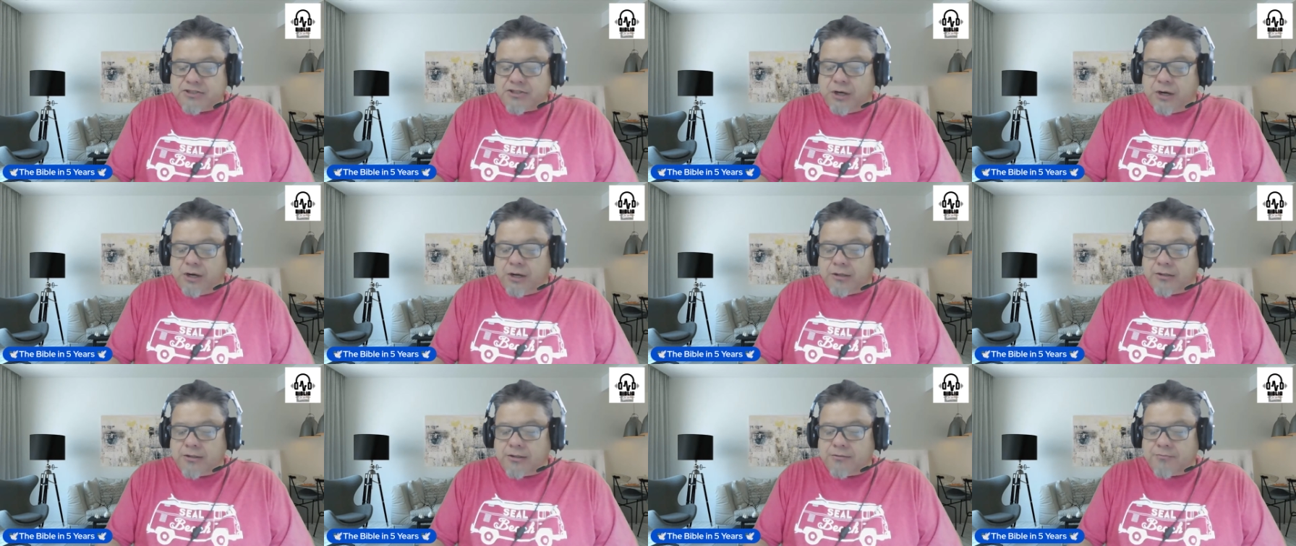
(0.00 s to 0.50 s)

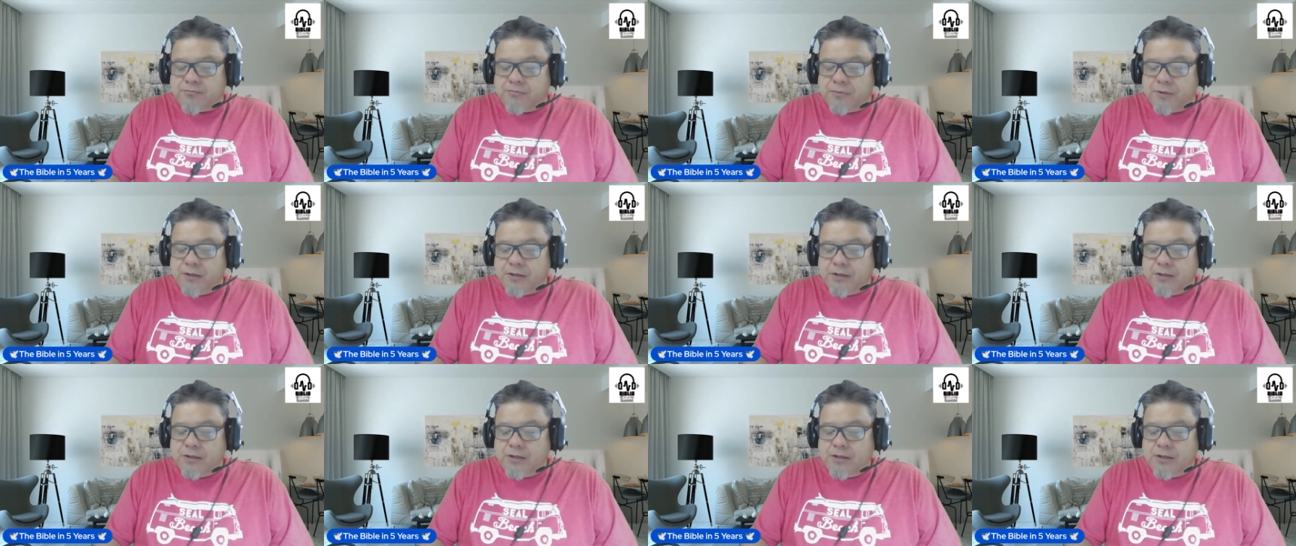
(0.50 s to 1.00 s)
yarn,
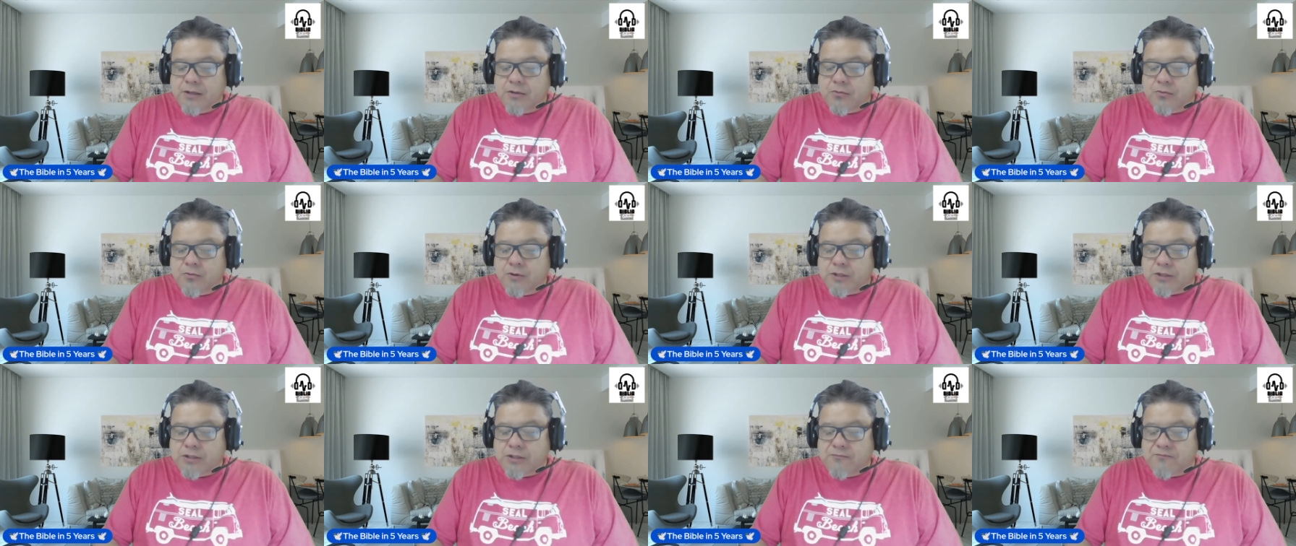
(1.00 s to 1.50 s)

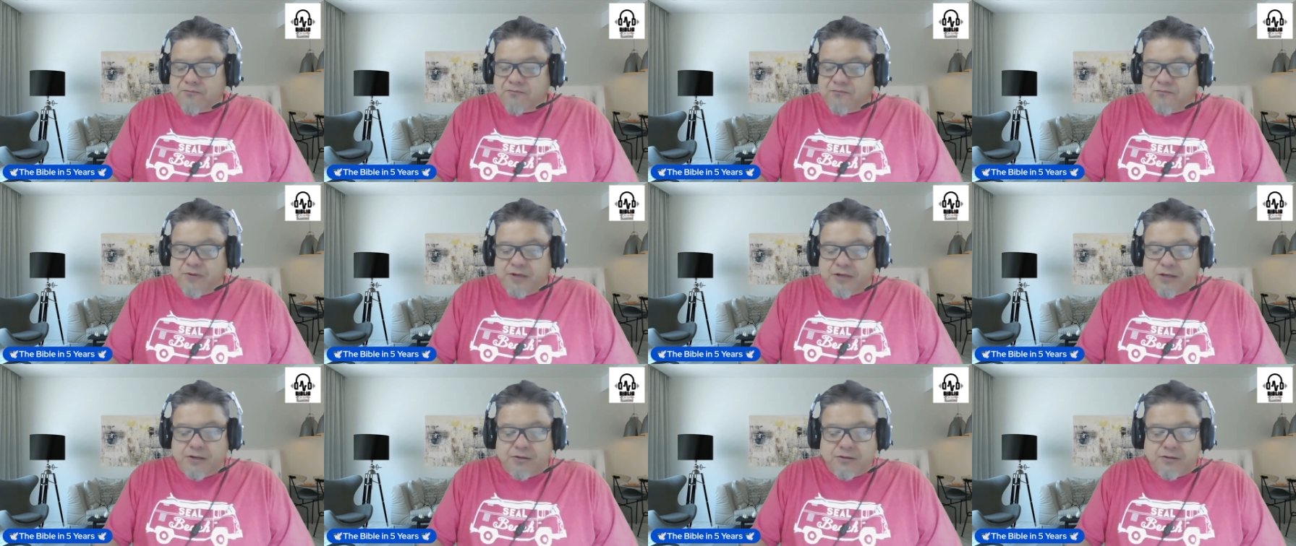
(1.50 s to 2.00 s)
with
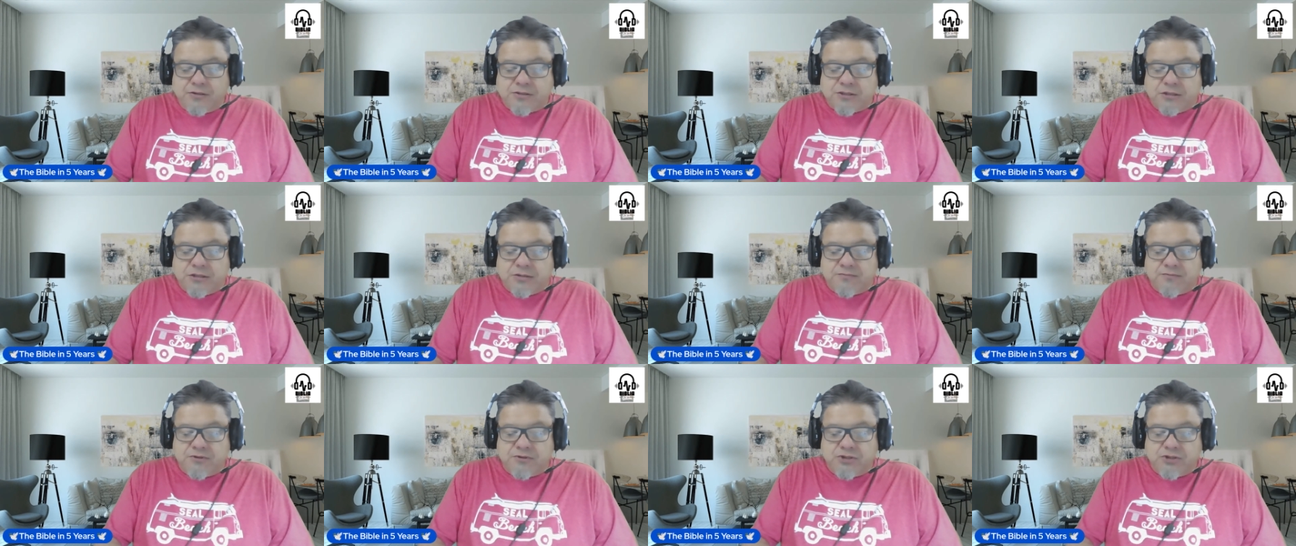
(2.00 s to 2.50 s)
figures
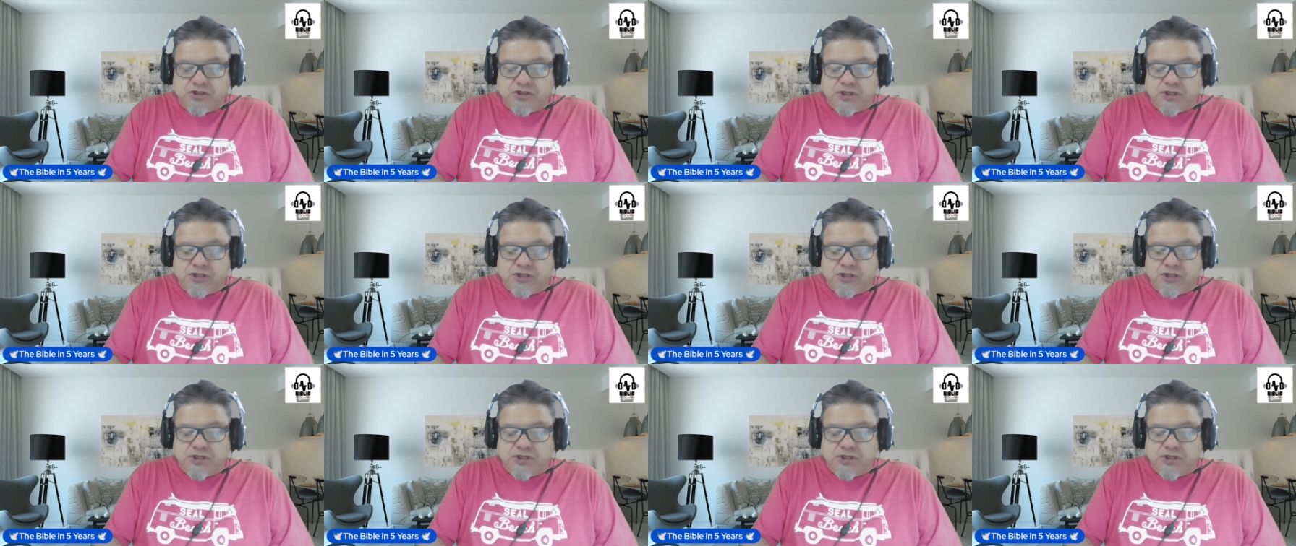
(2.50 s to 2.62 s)
of